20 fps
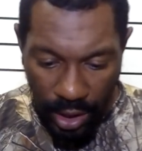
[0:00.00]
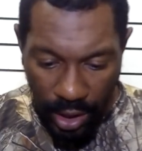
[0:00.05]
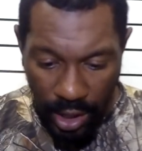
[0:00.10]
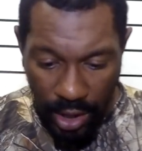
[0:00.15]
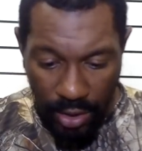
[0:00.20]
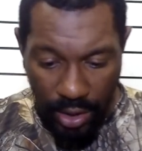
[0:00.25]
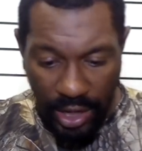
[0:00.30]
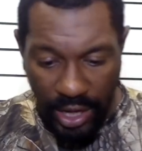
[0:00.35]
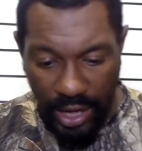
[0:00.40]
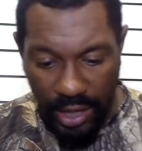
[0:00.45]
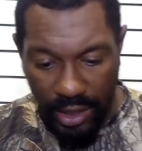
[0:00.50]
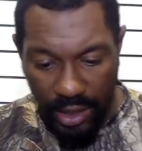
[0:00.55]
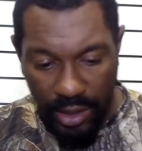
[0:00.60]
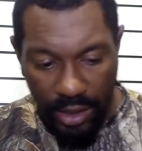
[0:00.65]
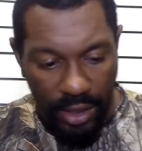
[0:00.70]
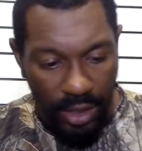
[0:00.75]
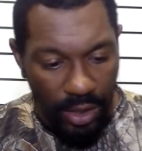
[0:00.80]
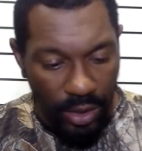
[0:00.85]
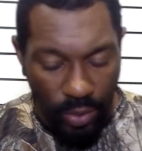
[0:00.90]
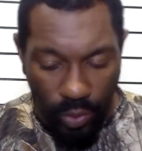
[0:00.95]
Okay,
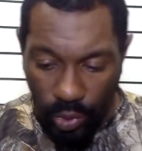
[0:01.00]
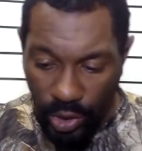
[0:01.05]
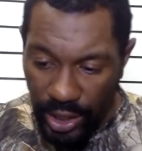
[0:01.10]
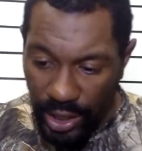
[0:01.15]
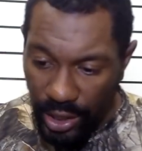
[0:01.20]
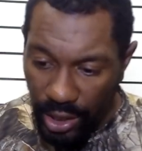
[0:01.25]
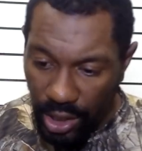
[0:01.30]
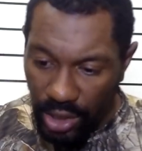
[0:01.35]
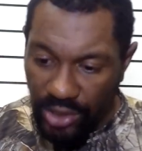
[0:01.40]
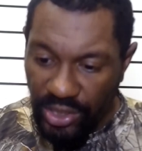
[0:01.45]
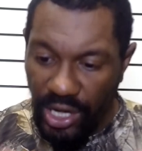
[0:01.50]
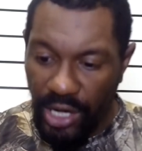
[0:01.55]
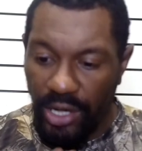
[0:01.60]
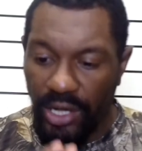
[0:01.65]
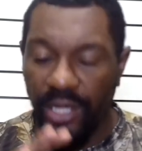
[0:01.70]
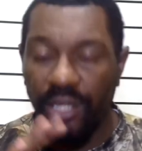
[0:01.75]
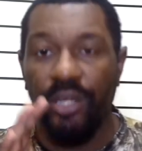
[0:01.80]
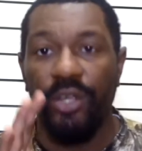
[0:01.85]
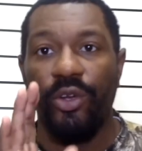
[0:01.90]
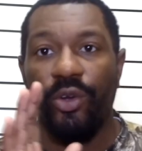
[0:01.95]
we are
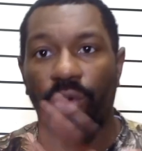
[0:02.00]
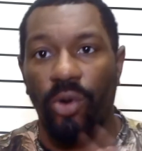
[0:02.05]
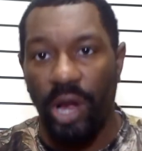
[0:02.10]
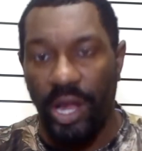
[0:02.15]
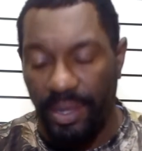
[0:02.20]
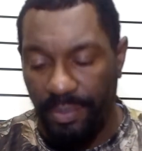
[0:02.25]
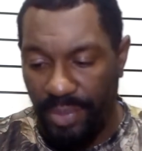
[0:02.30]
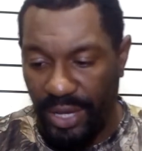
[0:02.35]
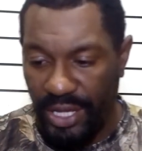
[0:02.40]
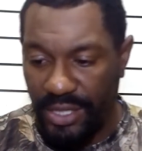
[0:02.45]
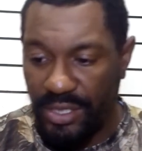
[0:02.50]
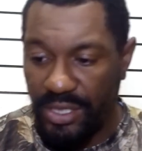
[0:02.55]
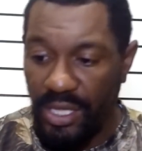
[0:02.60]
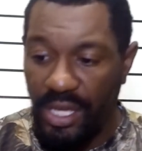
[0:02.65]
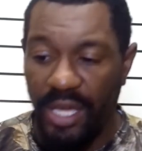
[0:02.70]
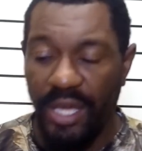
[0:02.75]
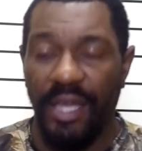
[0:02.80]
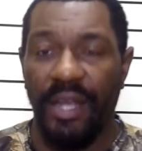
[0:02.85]
talking crankbaits.